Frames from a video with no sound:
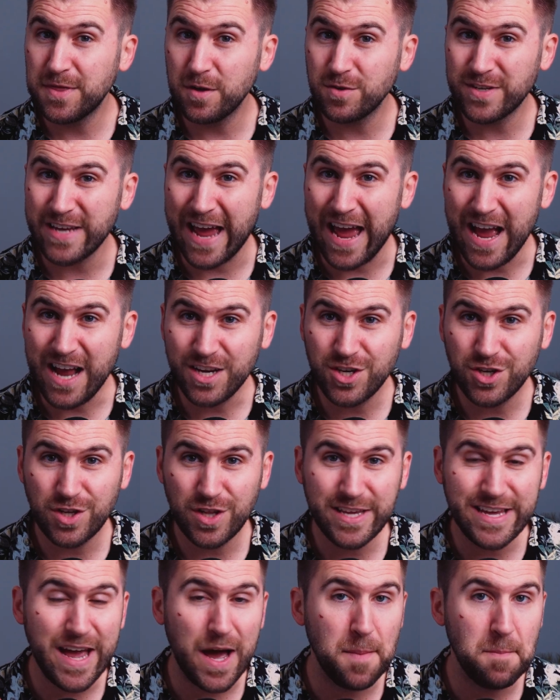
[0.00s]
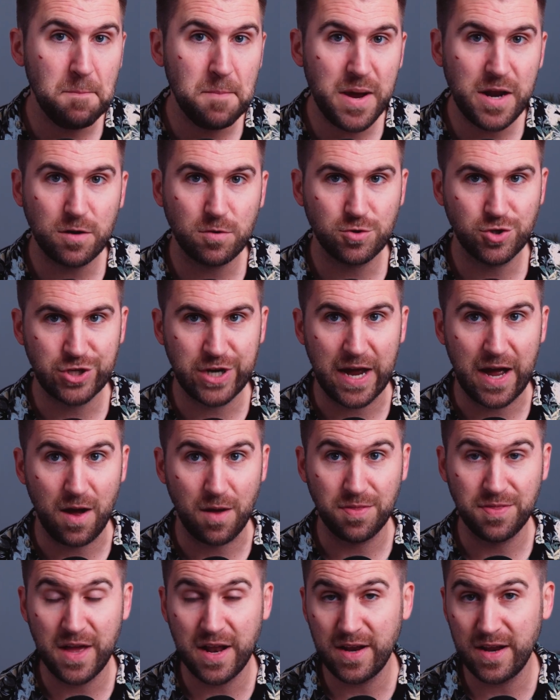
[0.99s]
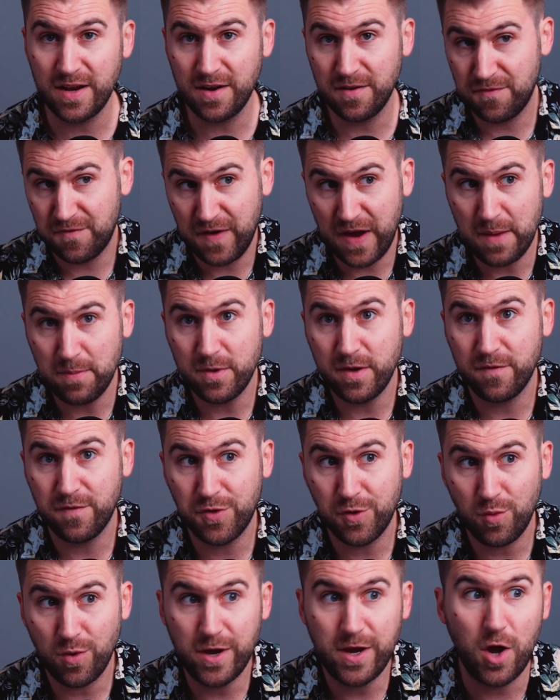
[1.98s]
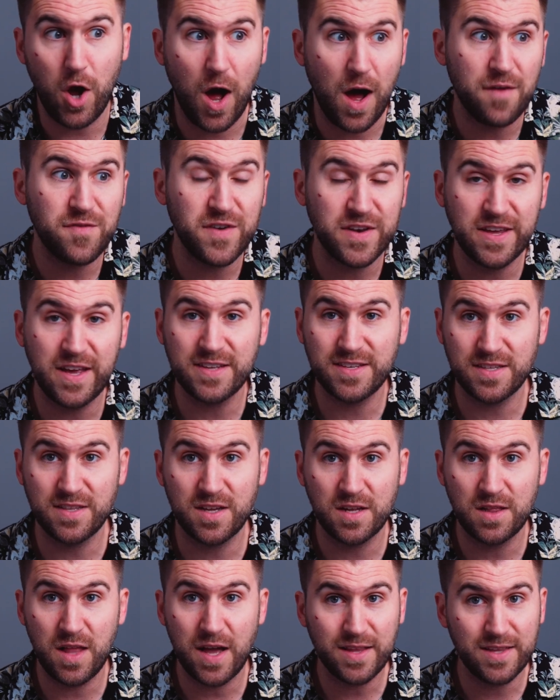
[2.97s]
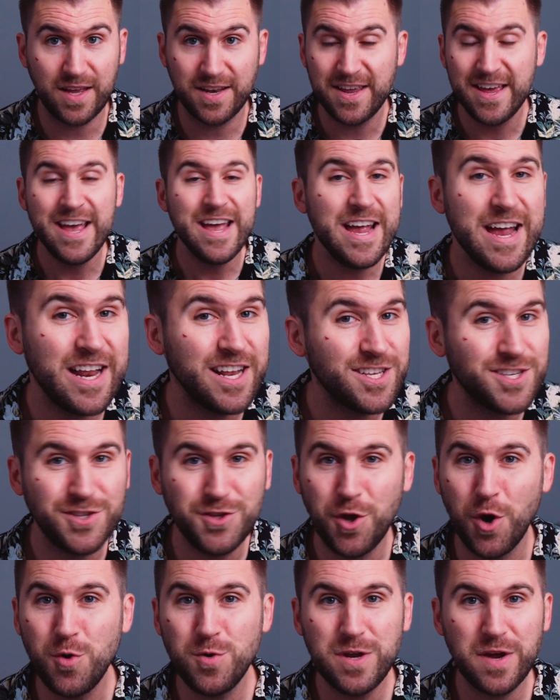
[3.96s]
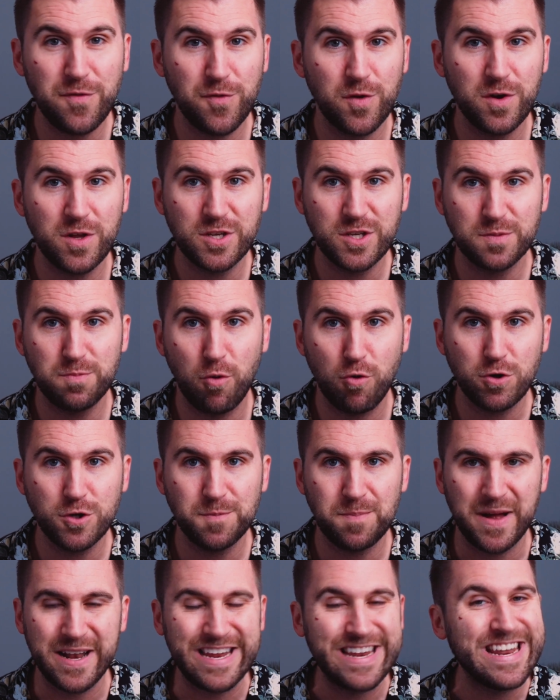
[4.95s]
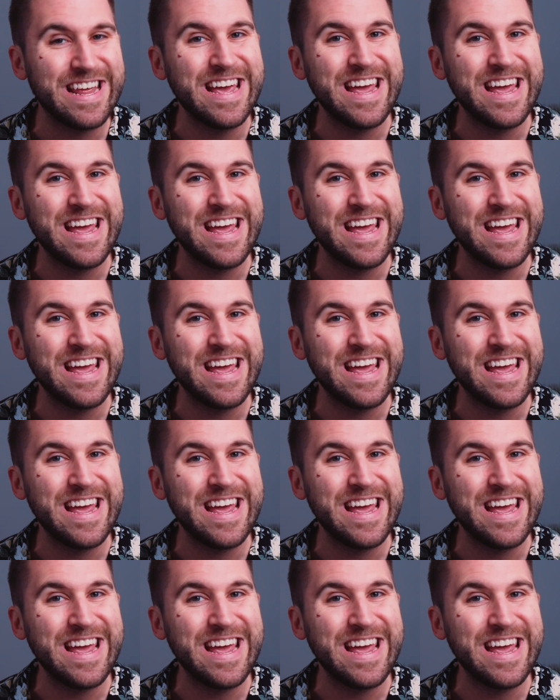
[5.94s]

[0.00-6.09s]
there's actually a middle child that in a family of three often gets neglected, and it's no different in sports betting,